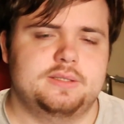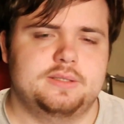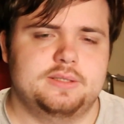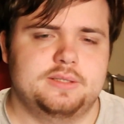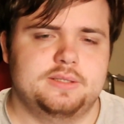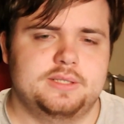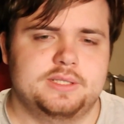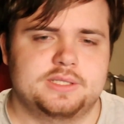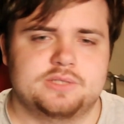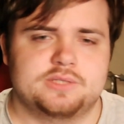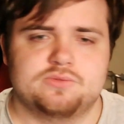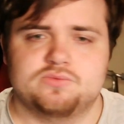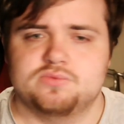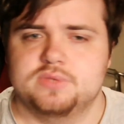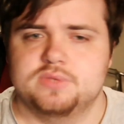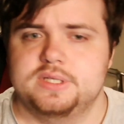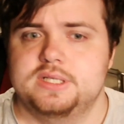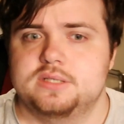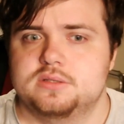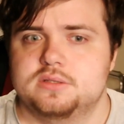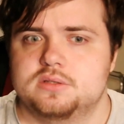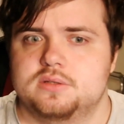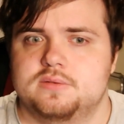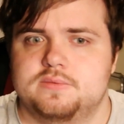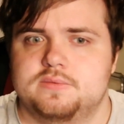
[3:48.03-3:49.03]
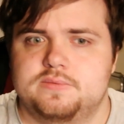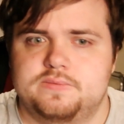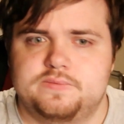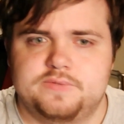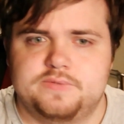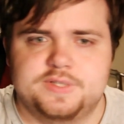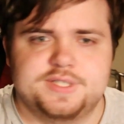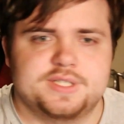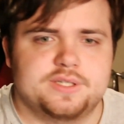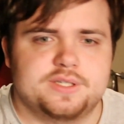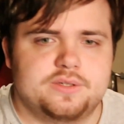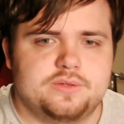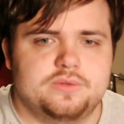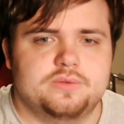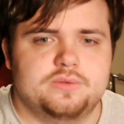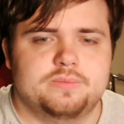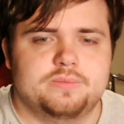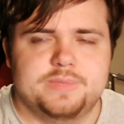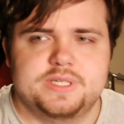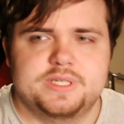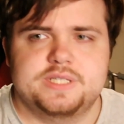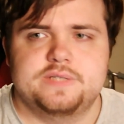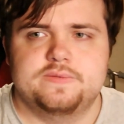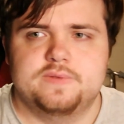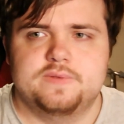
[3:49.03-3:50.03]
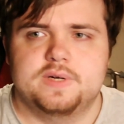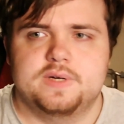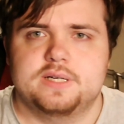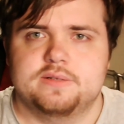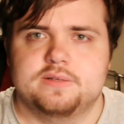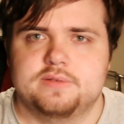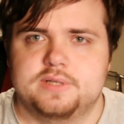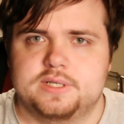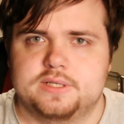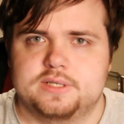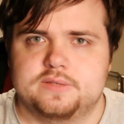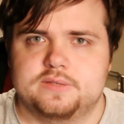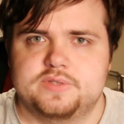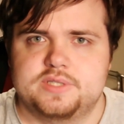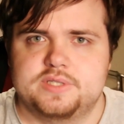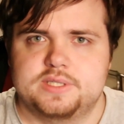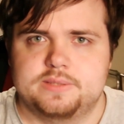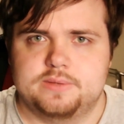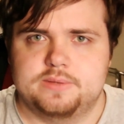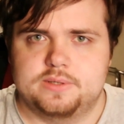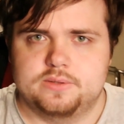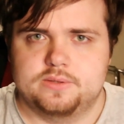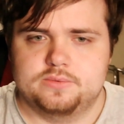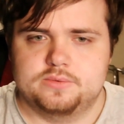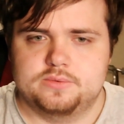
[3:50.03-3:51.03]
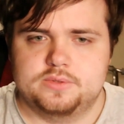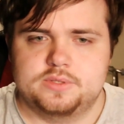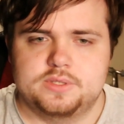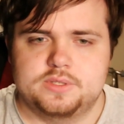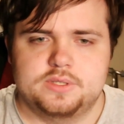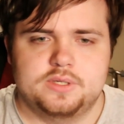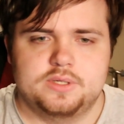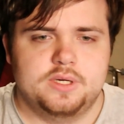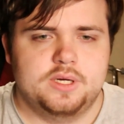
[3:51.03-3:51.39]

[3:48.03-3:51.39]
It's real physical misfiring of signals,